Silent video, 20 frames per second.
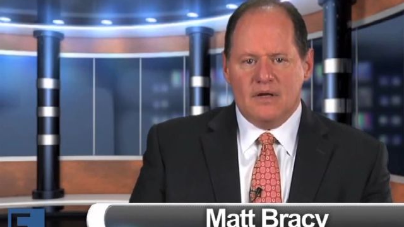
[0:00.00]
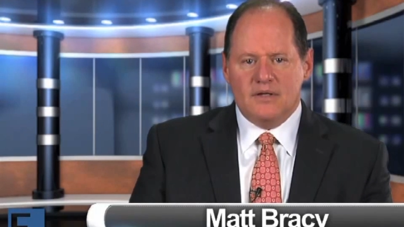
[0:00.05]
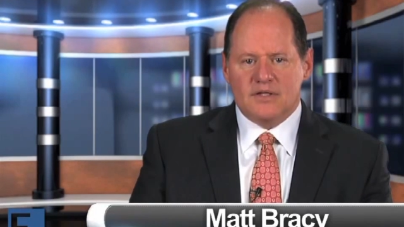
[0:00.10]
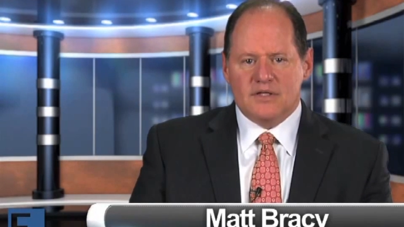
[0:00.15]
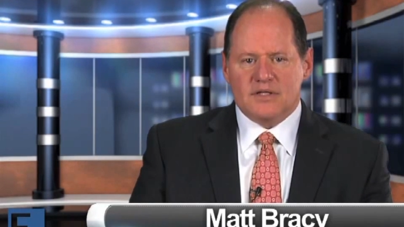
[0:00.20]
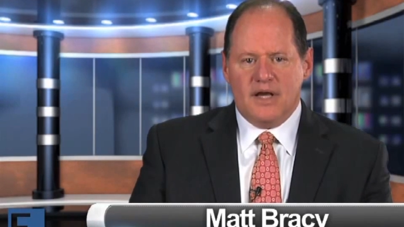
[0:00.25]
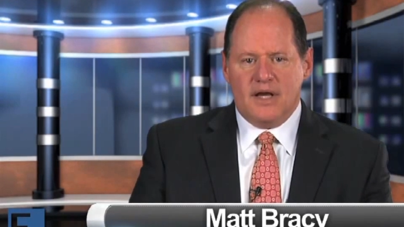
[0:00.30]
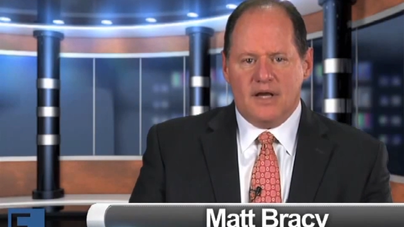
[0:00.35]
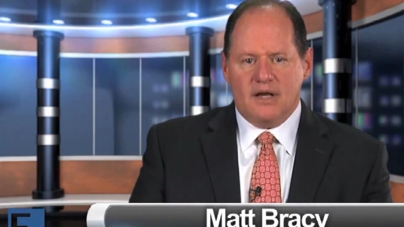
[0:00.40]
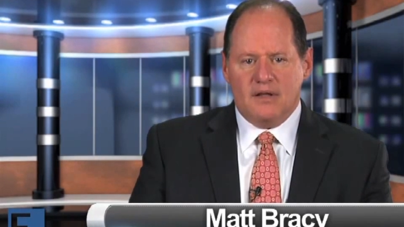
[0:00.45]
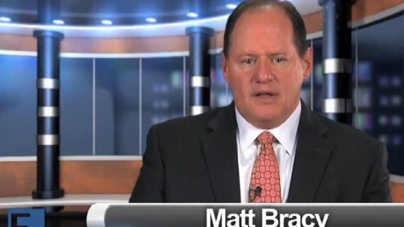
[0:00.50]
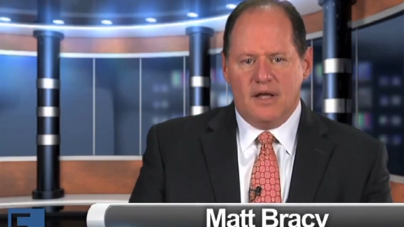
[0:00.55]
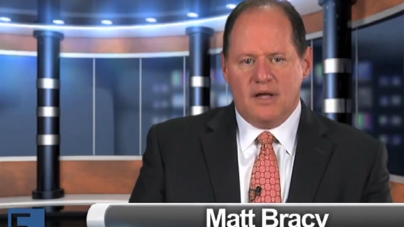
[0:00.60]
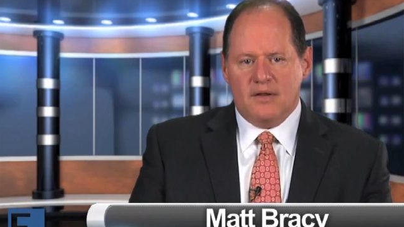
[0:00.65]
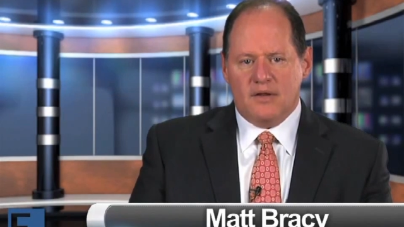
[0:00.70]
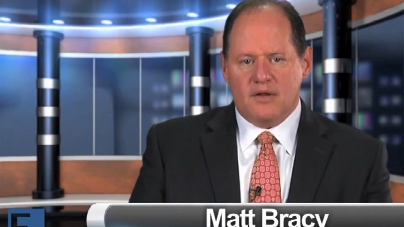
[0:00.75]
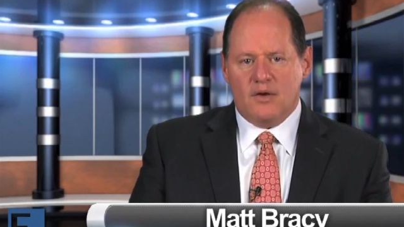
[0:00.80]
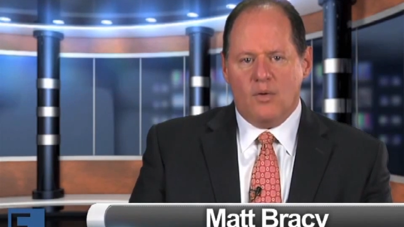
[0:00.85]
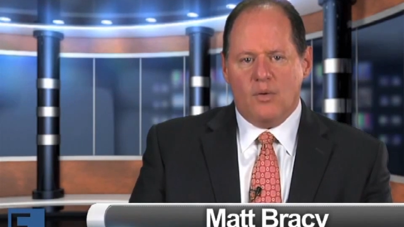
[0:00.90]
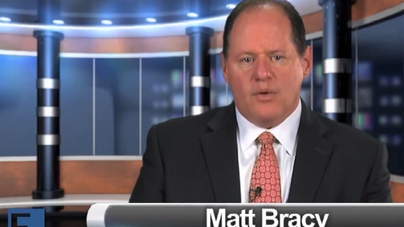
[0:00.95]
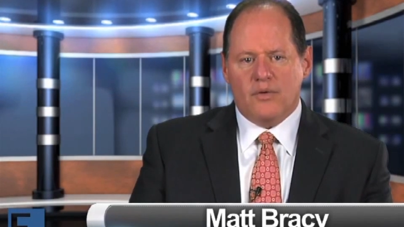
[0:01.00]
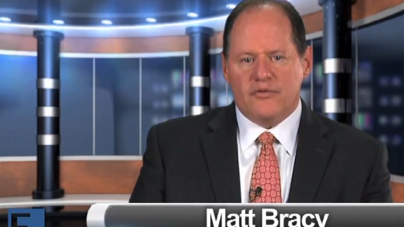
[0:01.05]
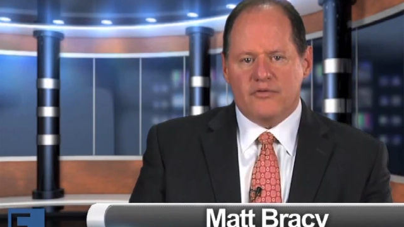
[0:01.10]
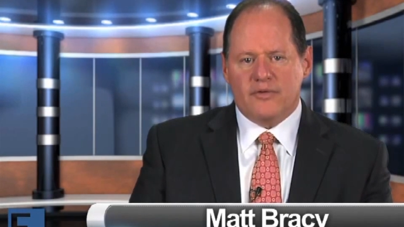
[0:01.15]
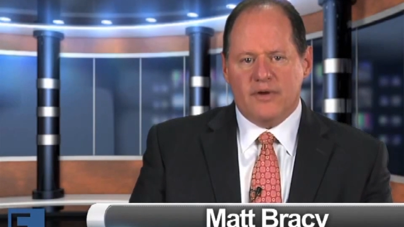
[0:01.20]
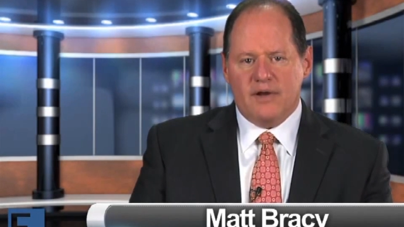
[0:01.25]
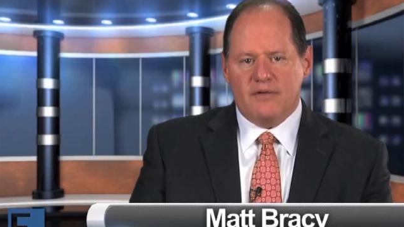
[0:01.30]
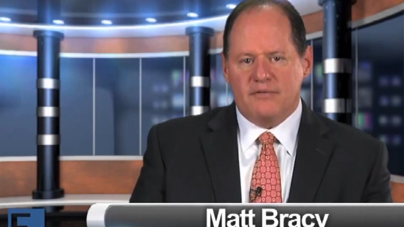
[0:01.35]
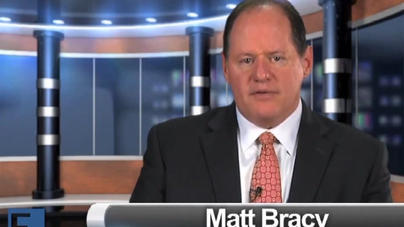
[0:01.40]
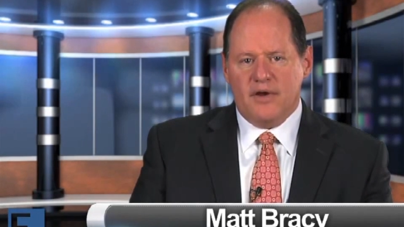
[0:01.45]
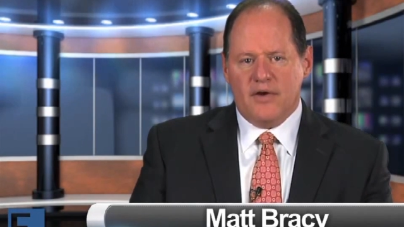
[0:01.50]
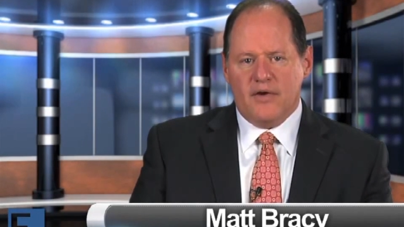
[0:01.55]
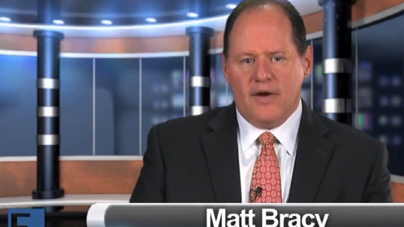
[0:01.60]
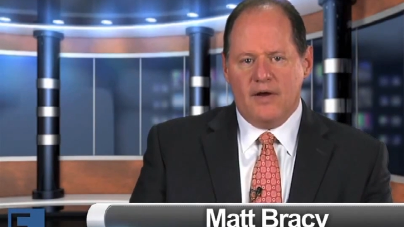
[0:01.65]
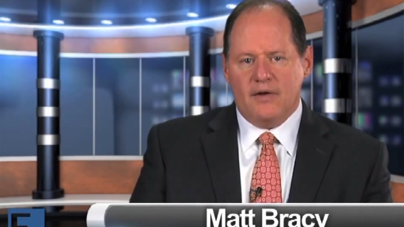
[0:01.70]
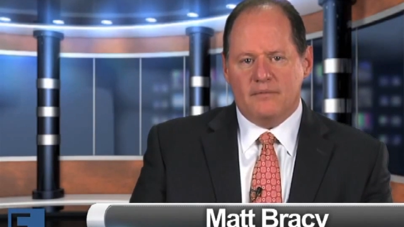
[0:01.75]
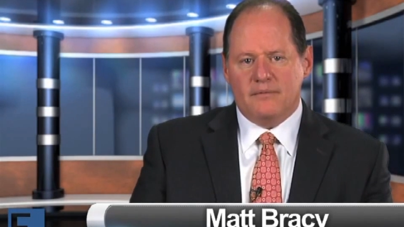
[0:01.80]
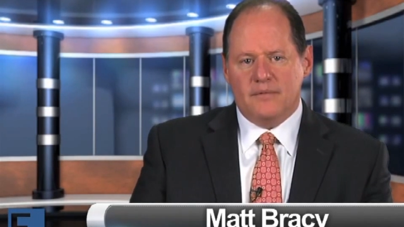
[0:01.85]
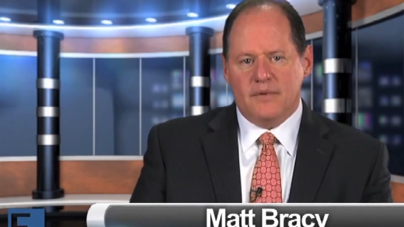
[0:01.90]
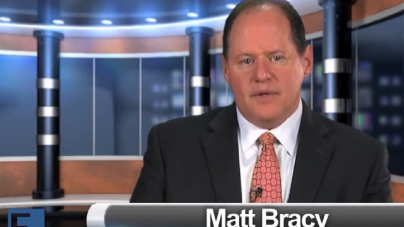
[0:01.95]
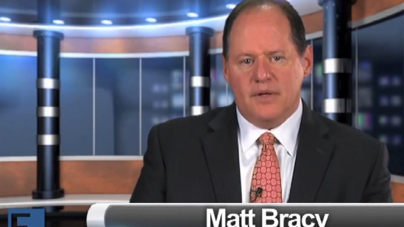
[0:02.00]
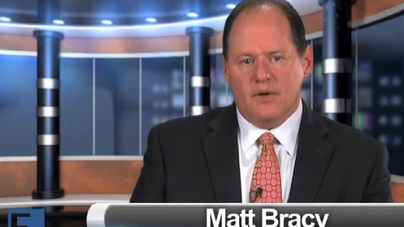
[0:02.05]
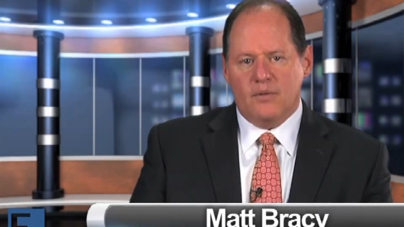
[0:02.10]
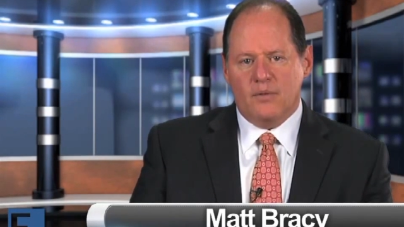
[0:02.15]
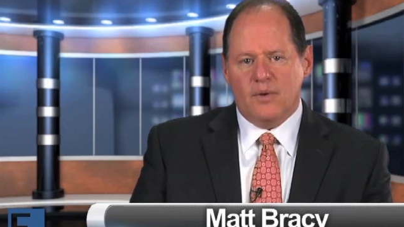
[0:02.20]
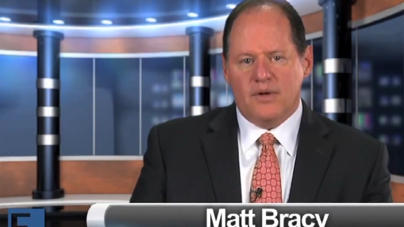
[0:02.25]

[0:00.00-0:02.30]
Just like a lot of the courts try to figure out,